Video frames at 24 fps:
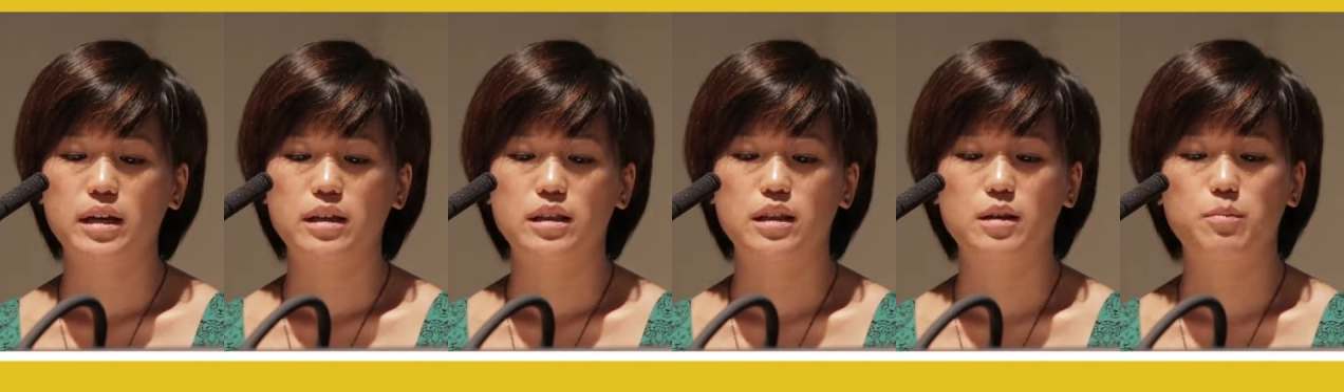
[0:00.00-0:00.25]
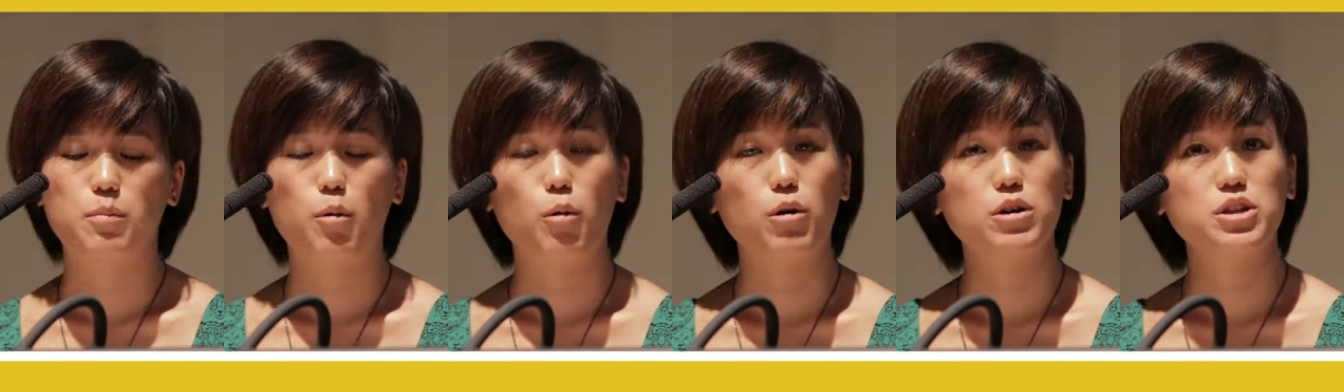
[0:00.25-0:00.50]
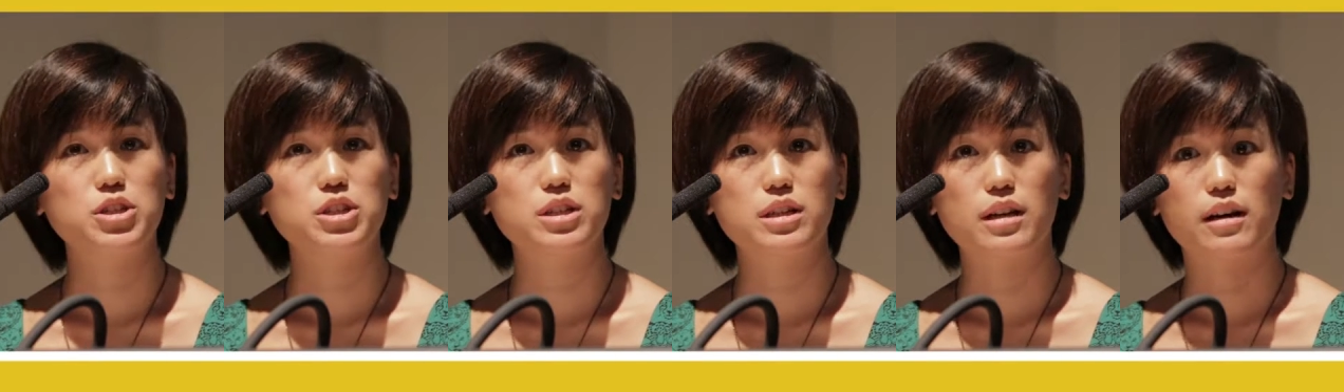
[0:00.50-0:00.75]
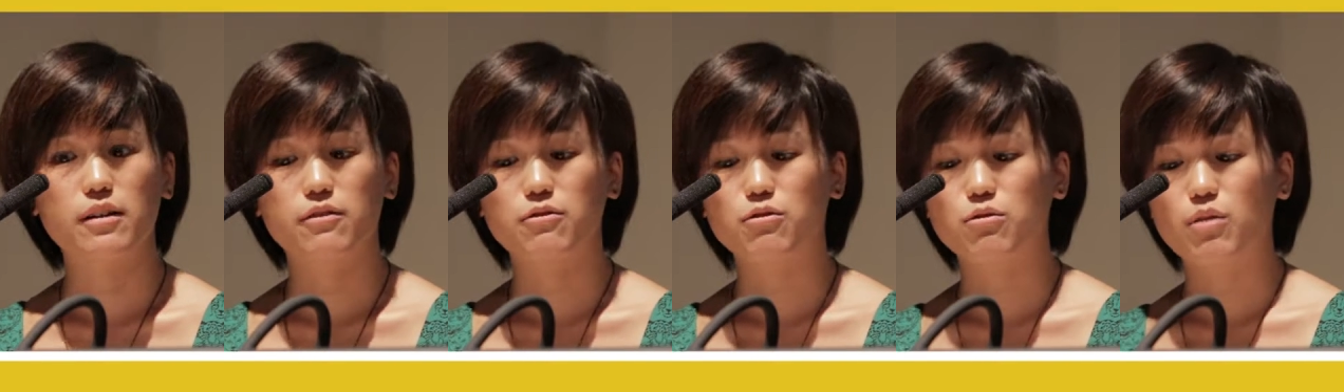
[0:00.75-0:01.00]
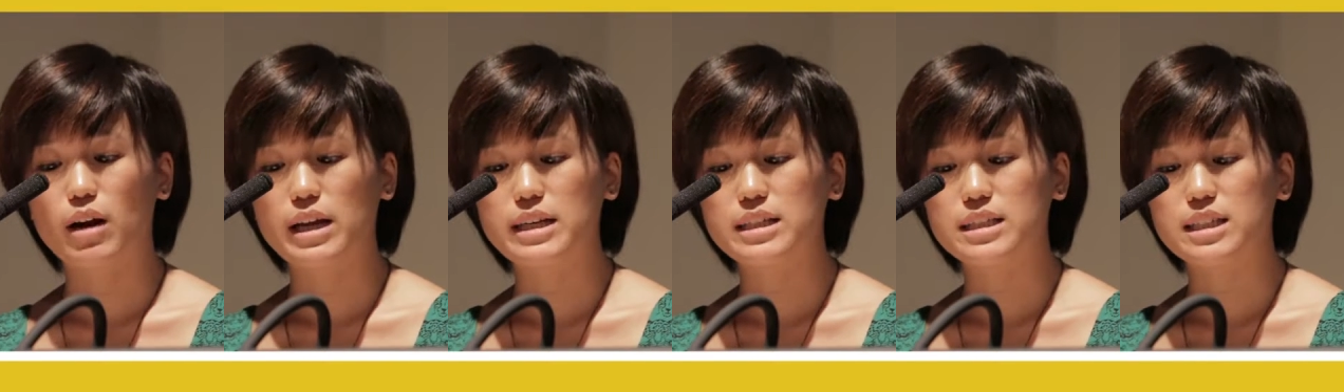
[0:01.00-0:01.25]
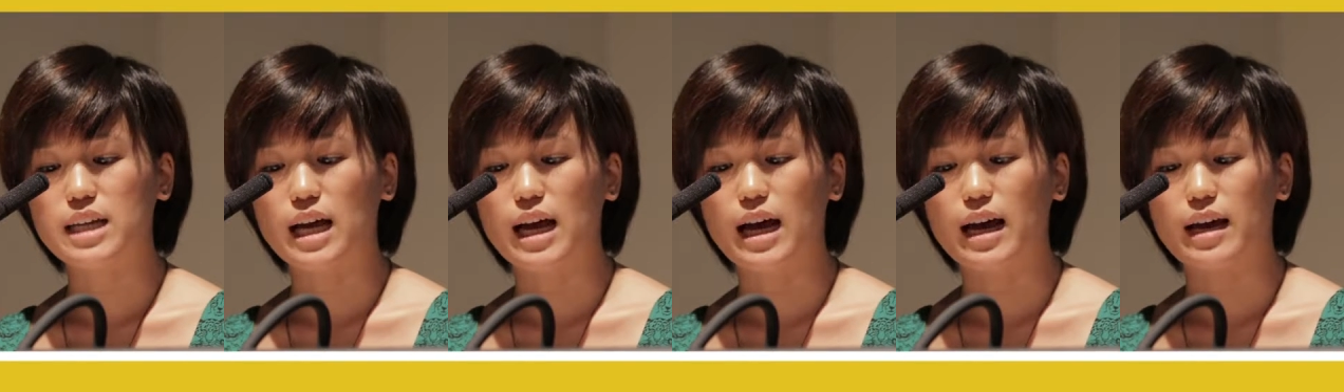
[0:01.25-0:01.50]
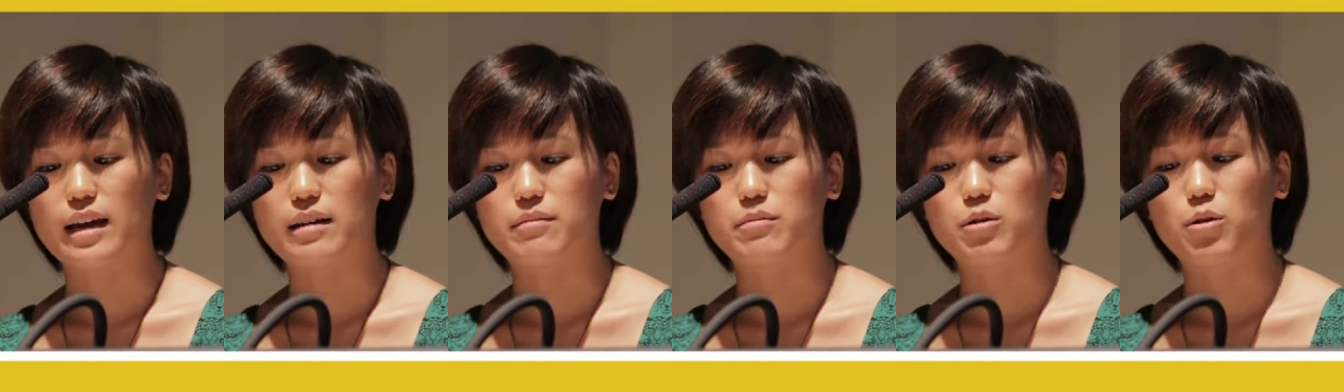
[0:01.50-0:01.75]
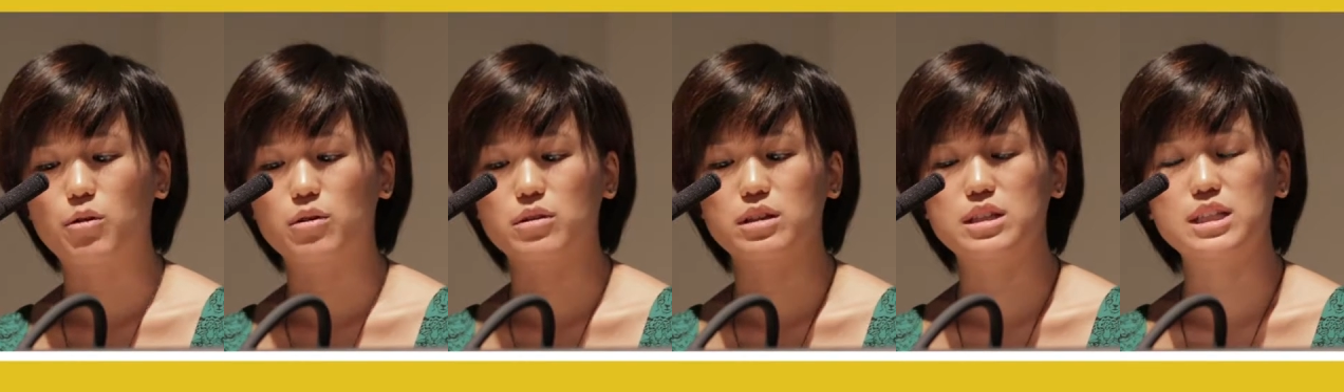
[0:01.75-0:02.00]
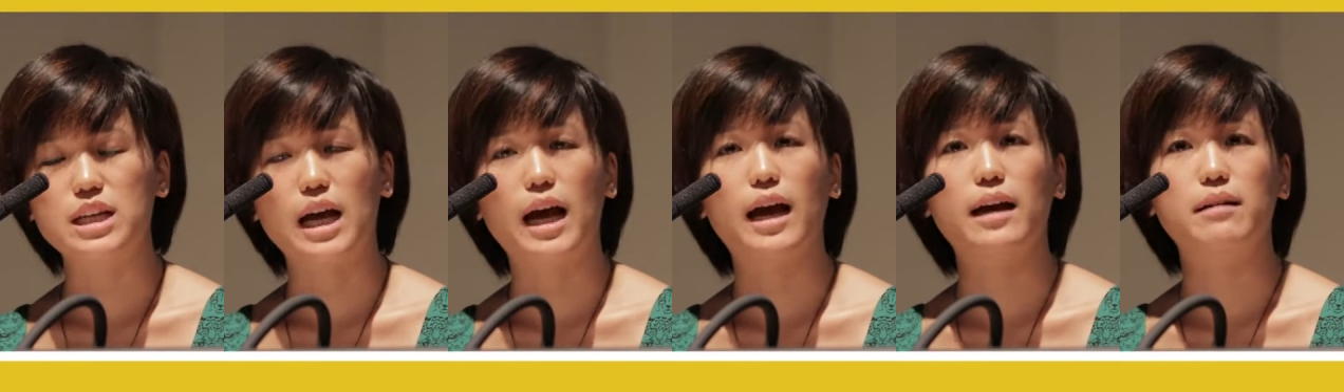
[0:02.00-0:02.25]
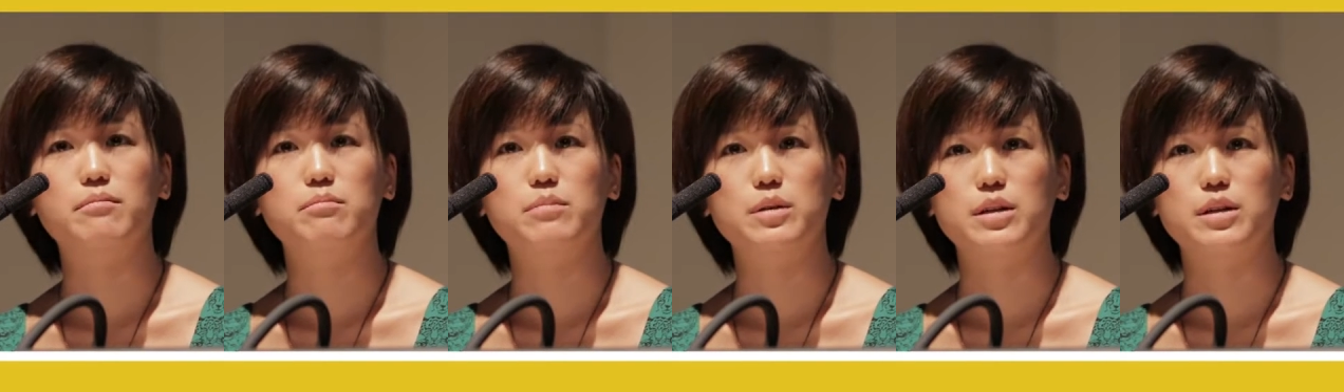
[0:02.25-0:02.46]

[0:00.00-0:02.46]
the portion of runtime or the time